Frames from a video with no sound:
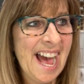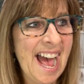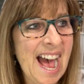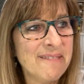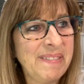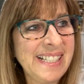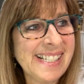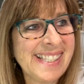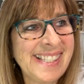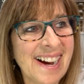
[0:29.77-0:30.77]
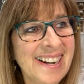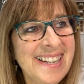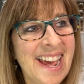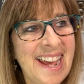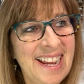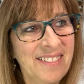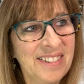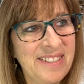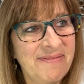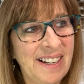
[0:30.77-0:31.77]
Happy Sunday,
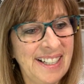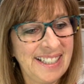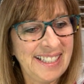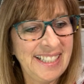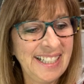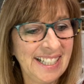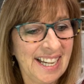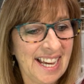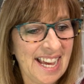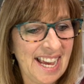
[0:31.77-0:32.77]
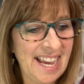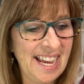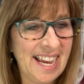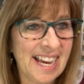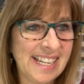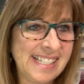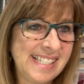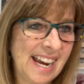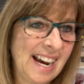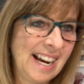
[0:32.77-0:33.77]
everybody. And
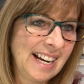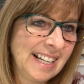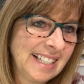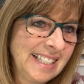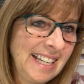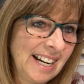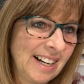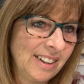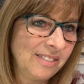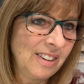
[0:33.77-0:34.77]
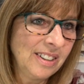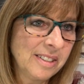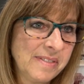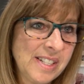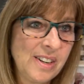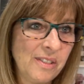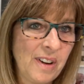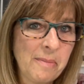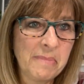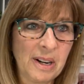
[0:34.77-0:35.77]
yeah, welcome to
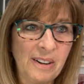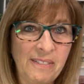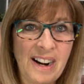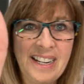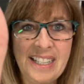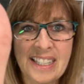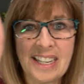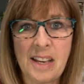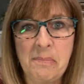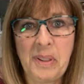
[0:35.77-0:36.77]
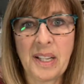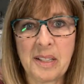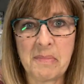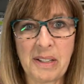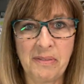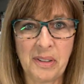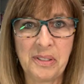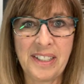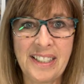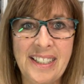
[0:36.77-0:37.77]
November, right? I'm plugging my phone
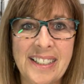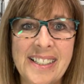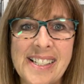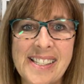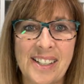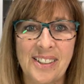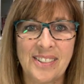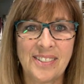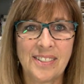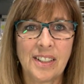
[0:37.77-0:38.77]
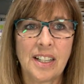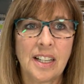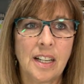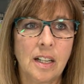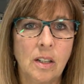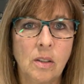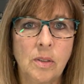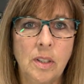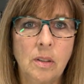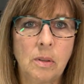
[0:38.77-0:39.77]
in here, so, oh,
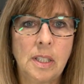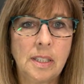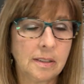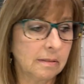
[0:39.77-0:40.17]
you know what?